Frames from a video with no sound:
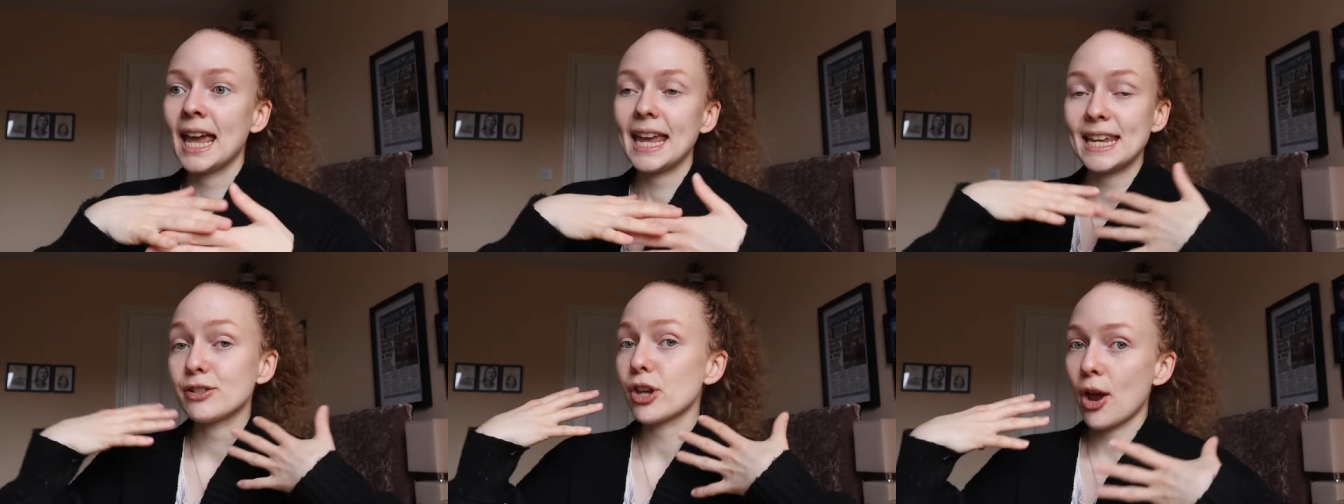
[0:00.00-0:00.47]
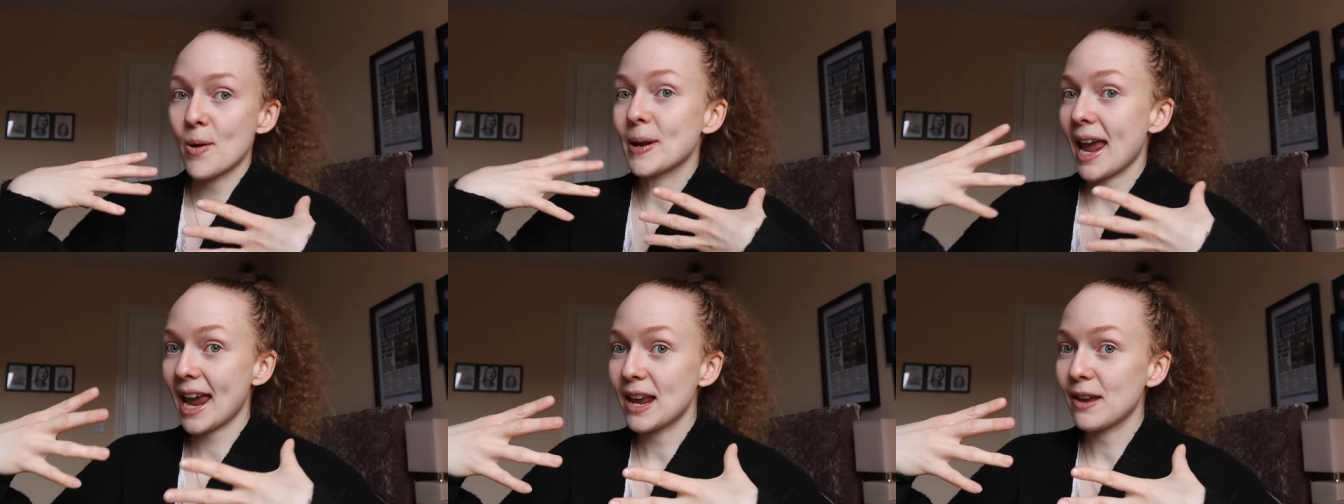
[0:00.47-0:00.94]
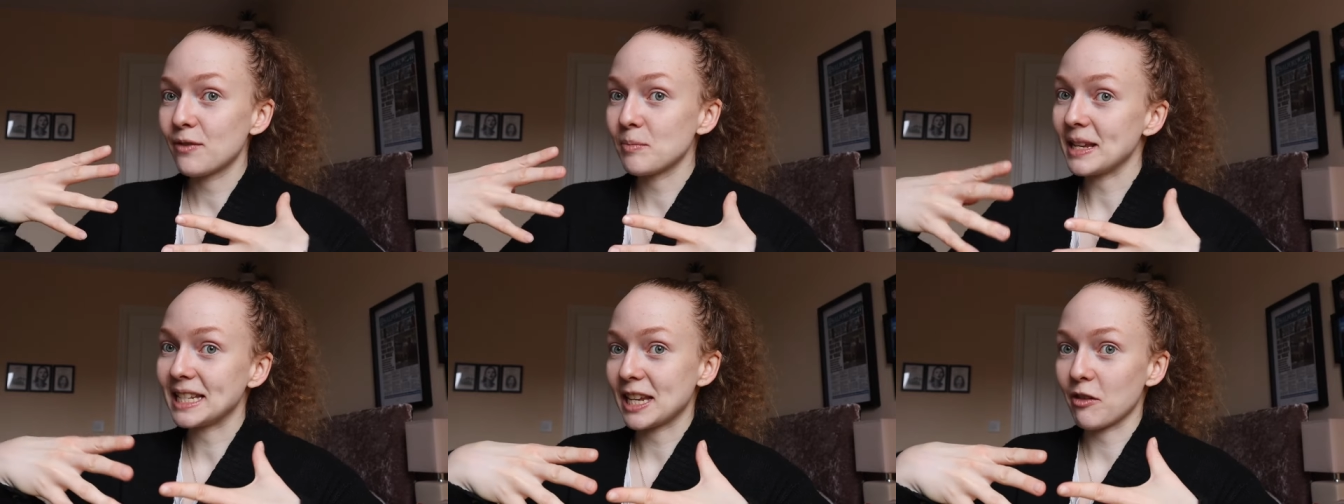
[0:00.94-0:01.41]
it's okay for
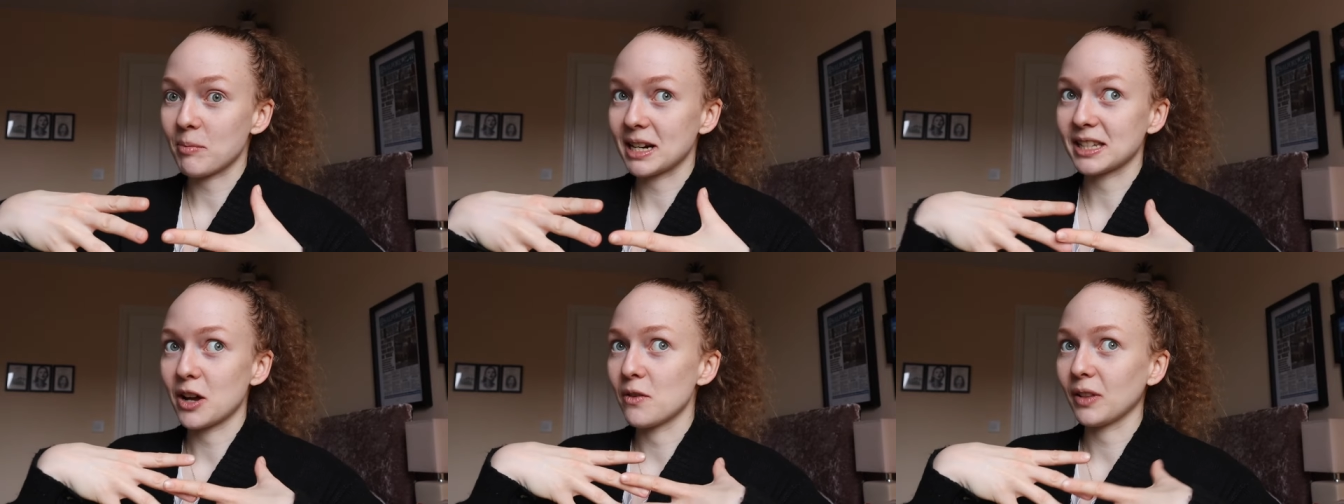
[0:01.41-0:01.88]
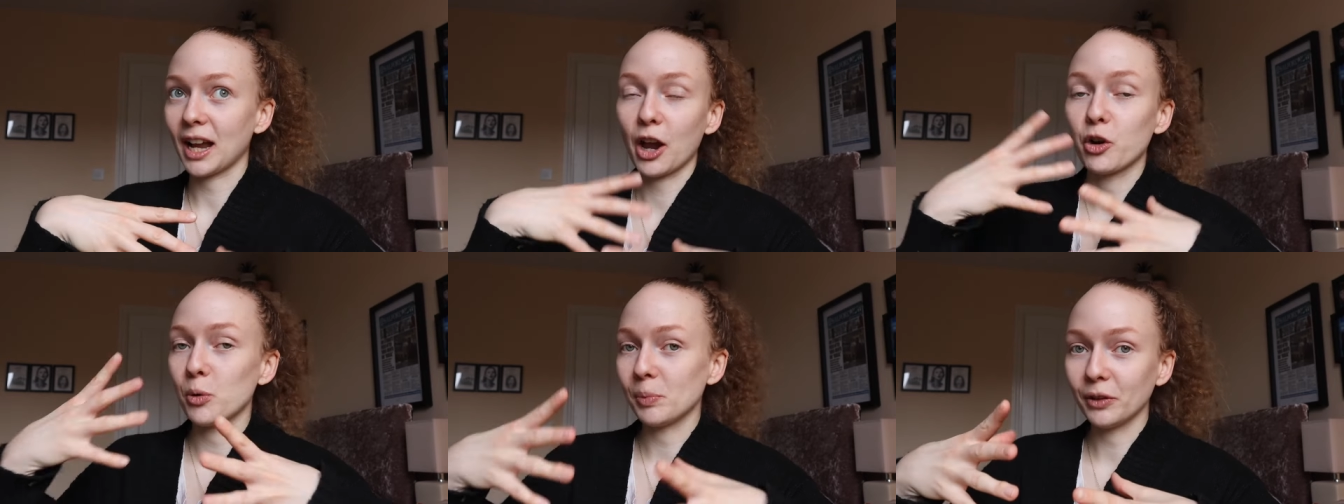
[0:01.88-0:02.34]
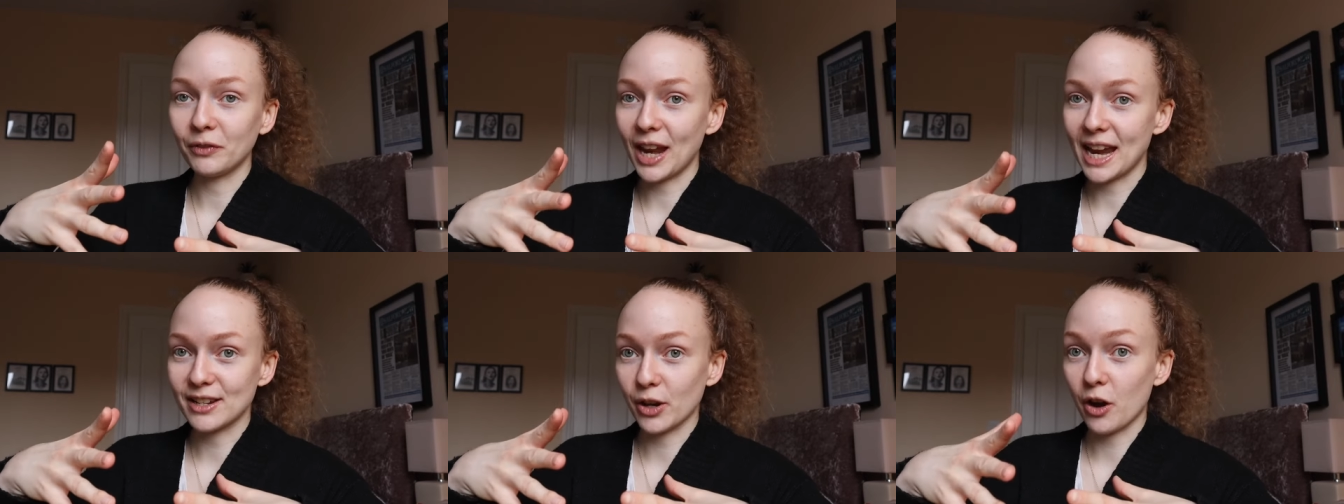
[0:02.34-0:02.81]
me to give myself like a couple of
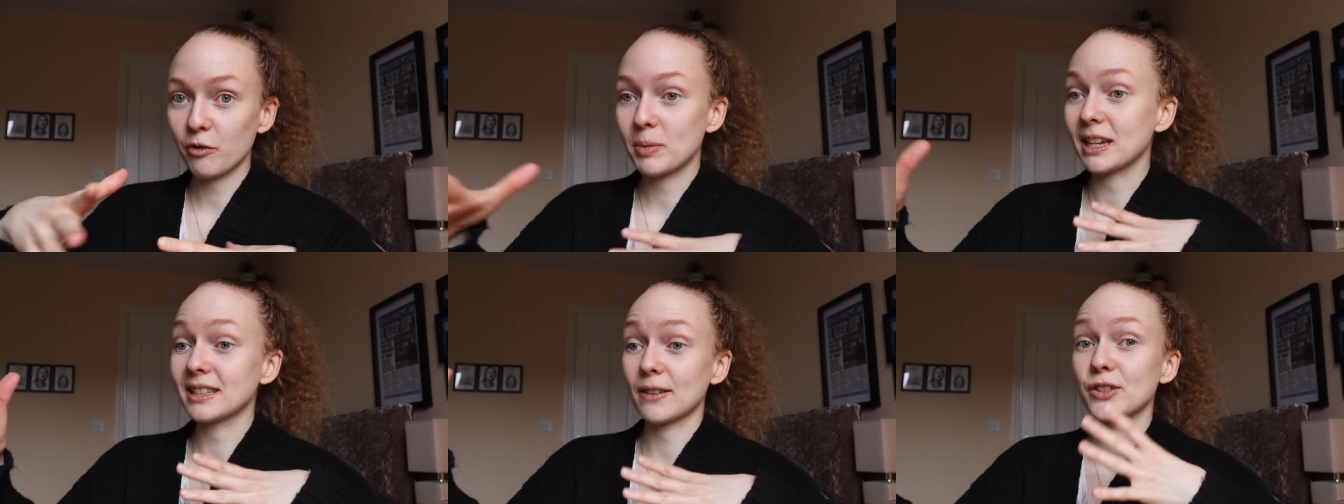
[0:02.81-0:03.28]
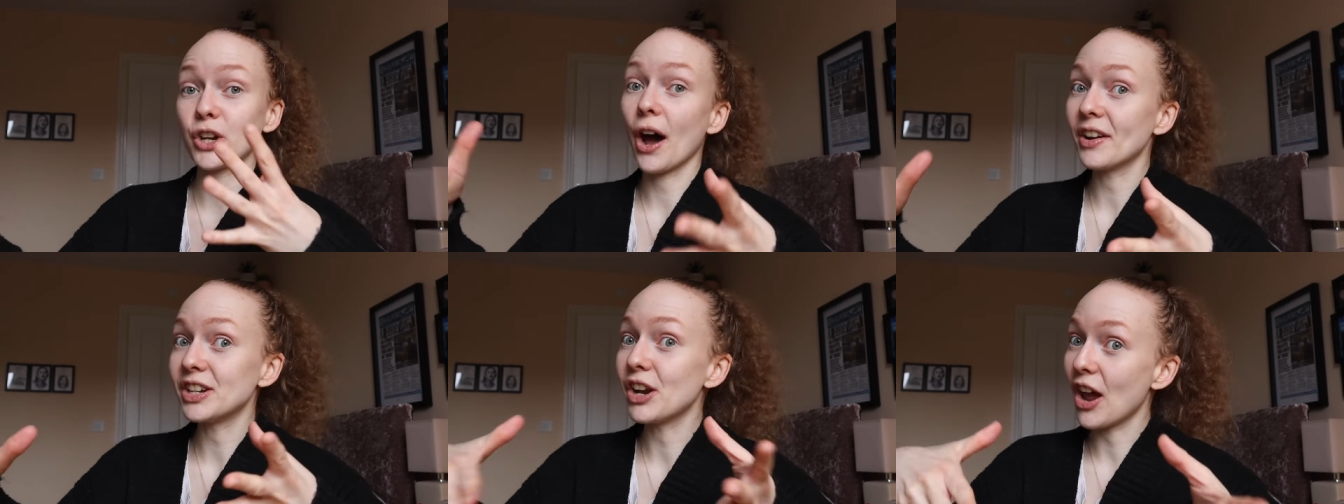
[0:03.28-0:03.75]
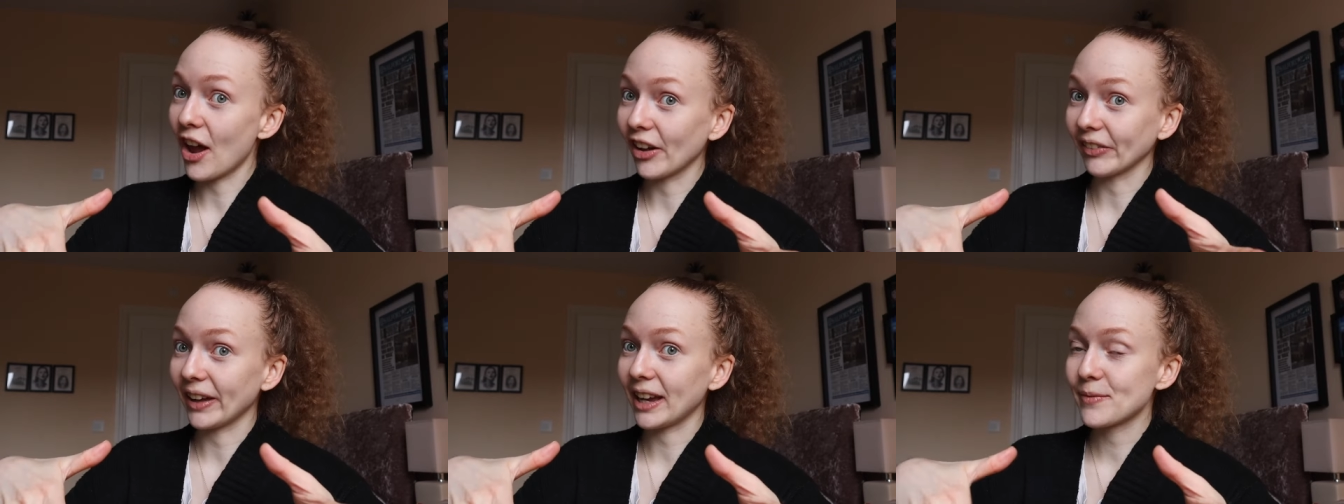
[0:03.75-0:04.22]
days off because I've started
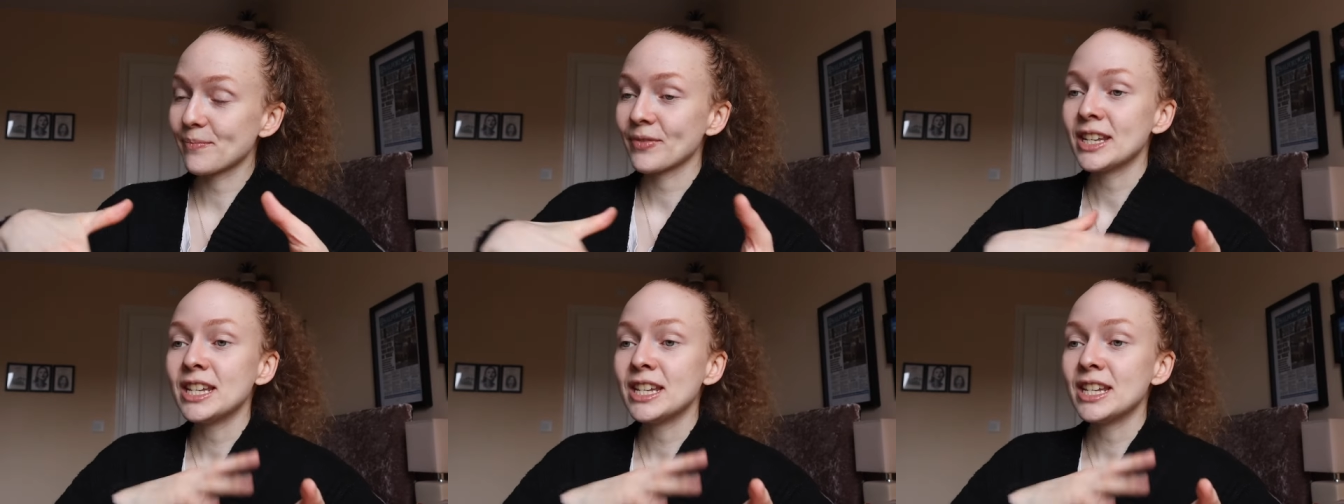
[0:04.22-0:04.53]
early.